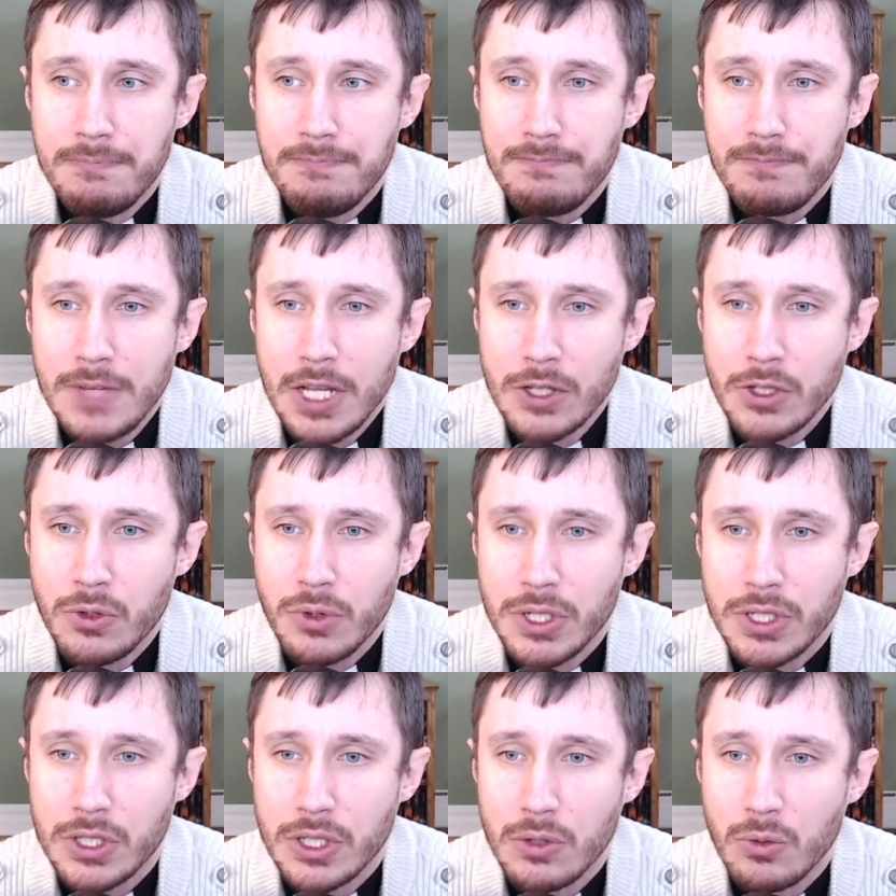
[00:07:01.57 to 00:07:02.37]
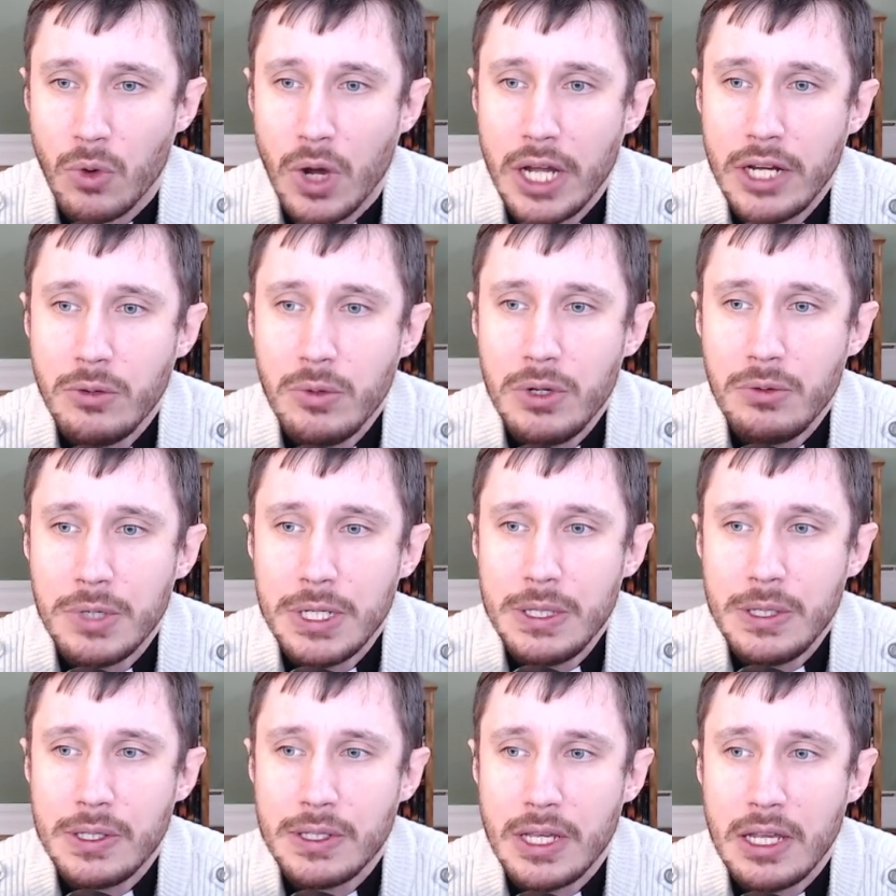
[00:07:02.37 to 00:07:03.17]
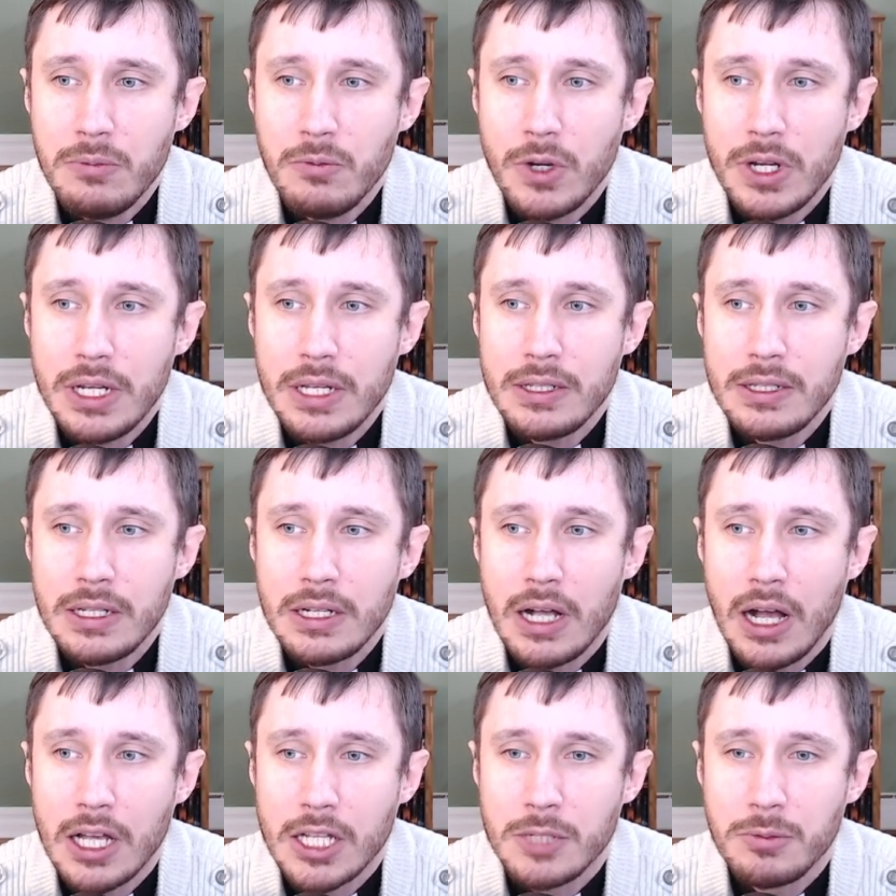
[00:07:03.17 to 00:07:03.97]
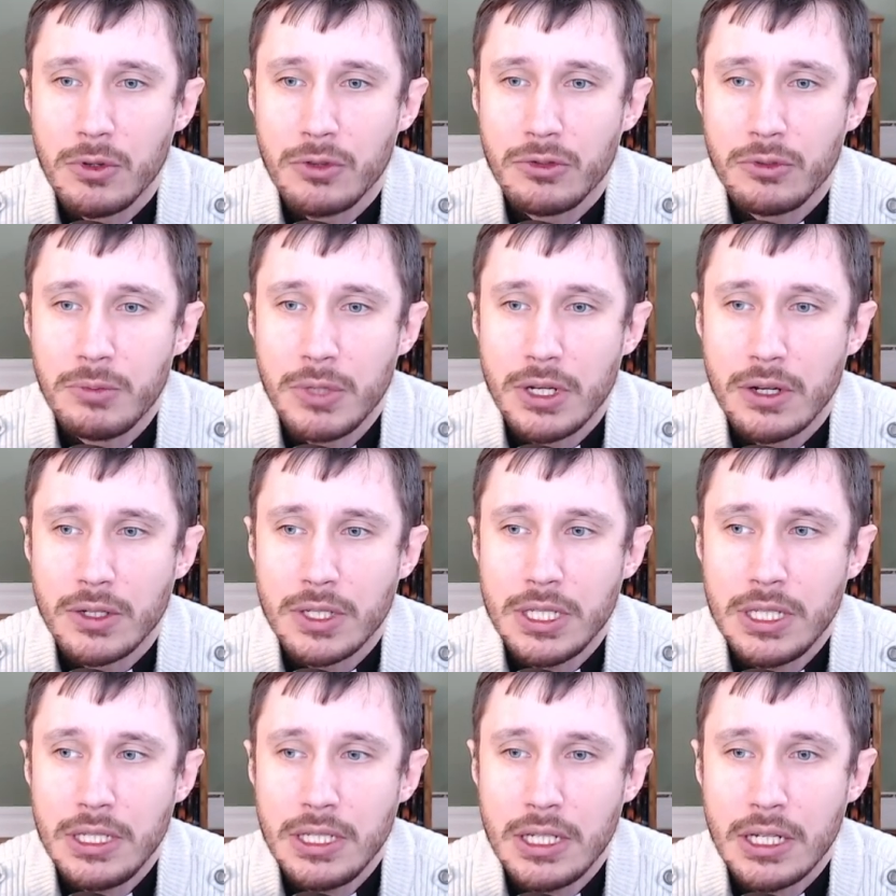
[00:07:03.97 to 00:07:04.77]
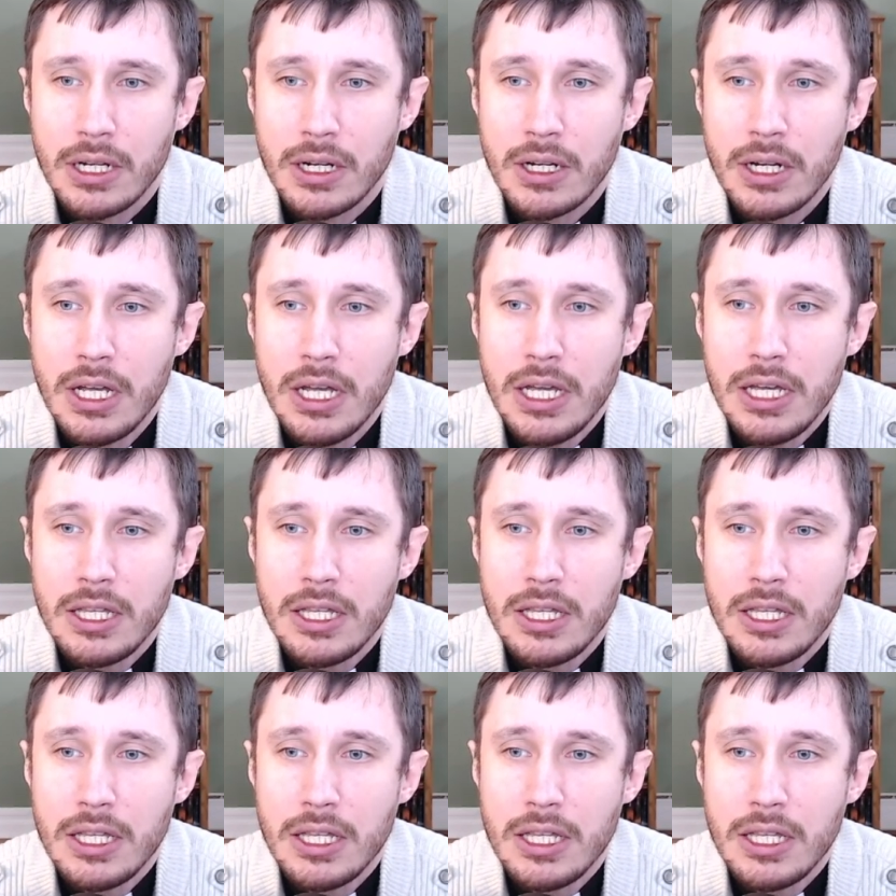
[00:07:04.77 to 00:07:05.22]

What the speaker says: next question: why do we read the same readings in Gospel from year to year?